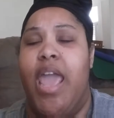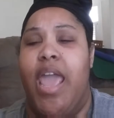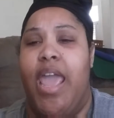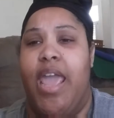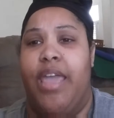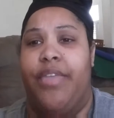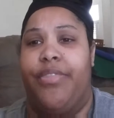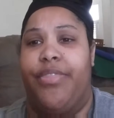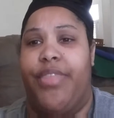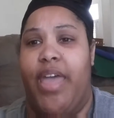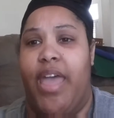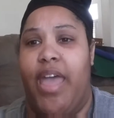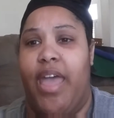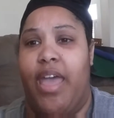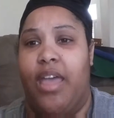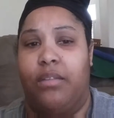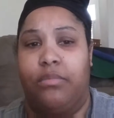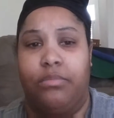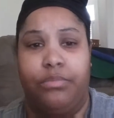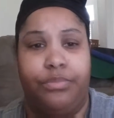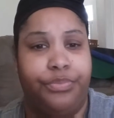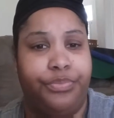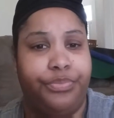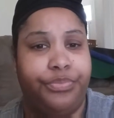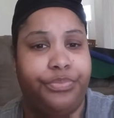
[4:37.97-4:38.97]
and
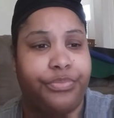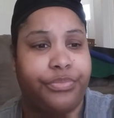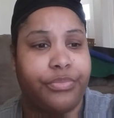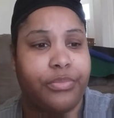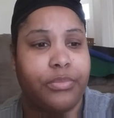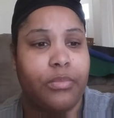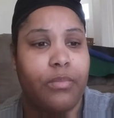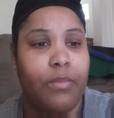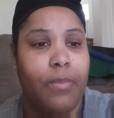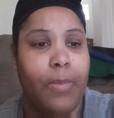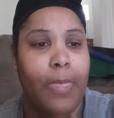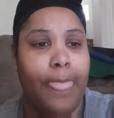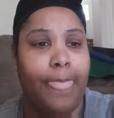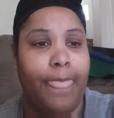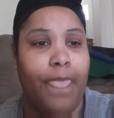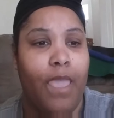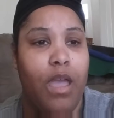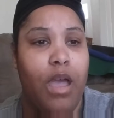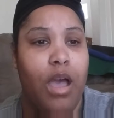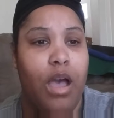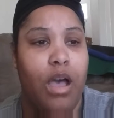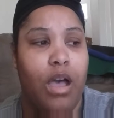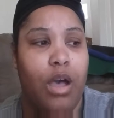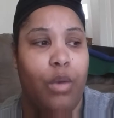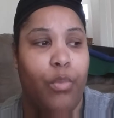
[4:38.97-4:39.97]
that
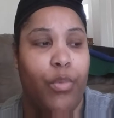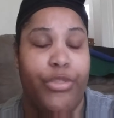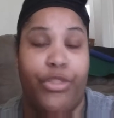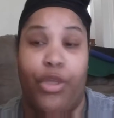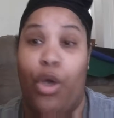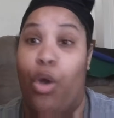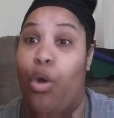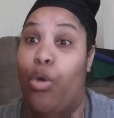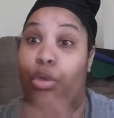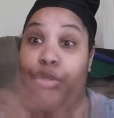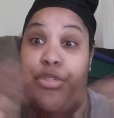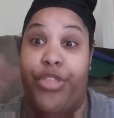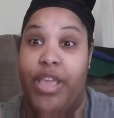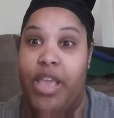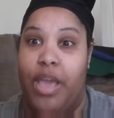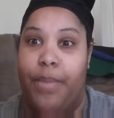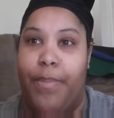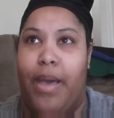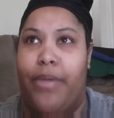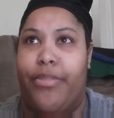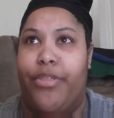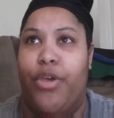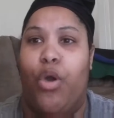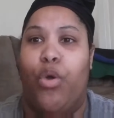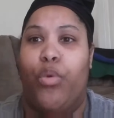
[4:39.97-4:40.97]
with the whole thing
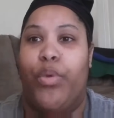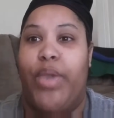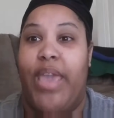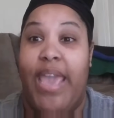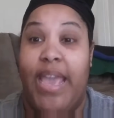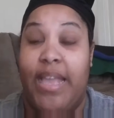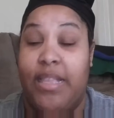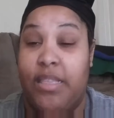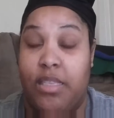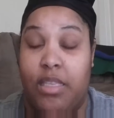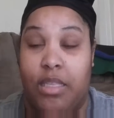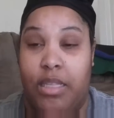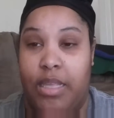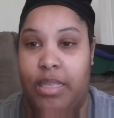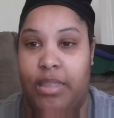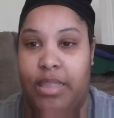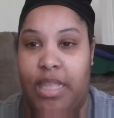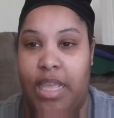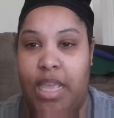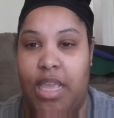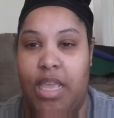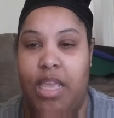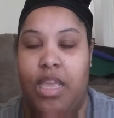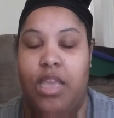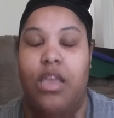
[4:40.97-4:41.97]
about the whole canceling
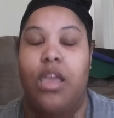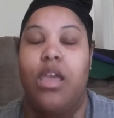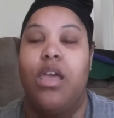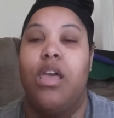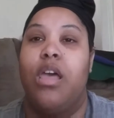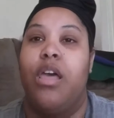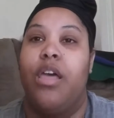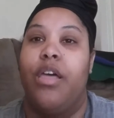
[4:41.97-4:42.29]
thing,